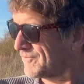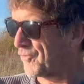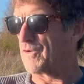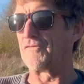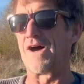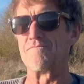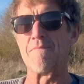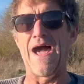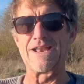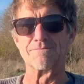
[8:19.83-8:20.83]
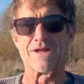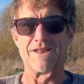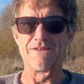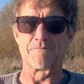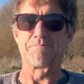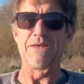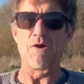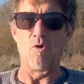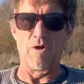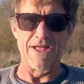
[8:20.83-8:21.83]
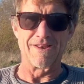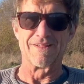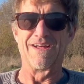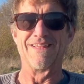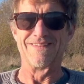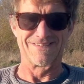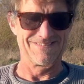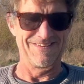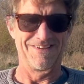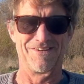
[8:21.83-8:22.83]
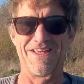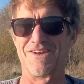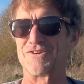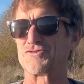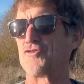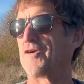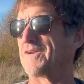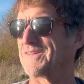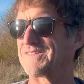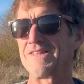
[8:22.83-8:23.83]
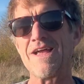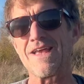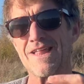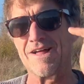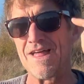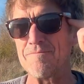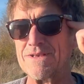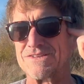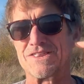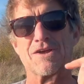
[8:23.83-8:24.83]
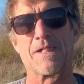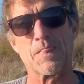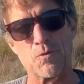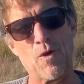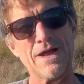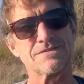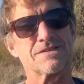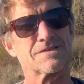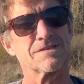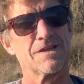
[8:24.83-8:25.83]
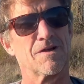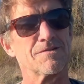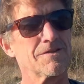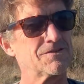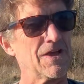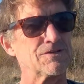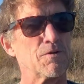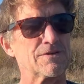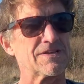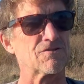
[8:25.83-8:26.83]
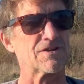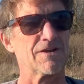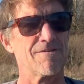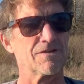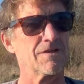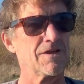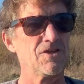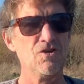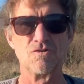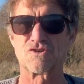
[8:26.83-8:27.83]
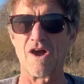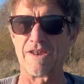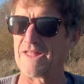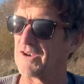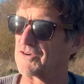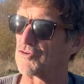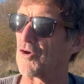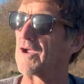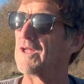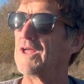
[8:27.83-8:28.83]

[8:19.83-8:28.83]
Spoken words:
45 Magnum kind of, is a big old handgun. It's just sitting in her drawer. So that, that makes you think, like, why is this, chain-smoking secretary have a huge gun in her drawer?